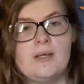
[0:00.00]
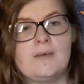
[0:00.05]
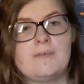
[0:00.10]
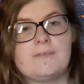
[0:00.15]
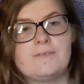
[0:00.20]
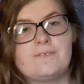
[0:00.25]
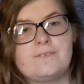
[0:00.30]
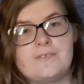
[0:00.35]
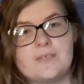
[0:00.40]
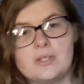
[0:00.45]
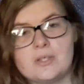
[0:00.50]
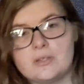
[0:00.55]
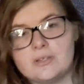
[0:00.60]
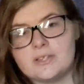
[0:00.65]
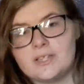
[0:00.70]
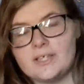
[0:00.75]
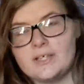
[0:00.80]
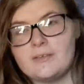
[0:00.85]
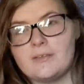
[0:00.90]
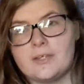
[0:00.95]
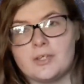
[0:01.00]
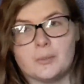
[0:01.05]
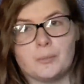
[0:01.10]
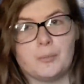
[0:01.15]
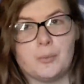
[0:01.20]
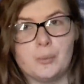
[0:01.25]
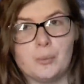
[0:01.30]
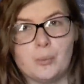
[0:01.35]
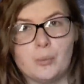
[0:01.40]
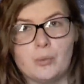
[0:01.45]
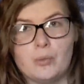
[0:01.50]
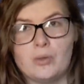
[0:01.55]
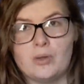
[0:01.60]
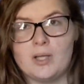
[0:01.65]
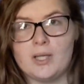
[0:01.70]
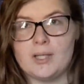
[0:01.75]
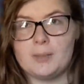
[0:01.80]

filled in their pool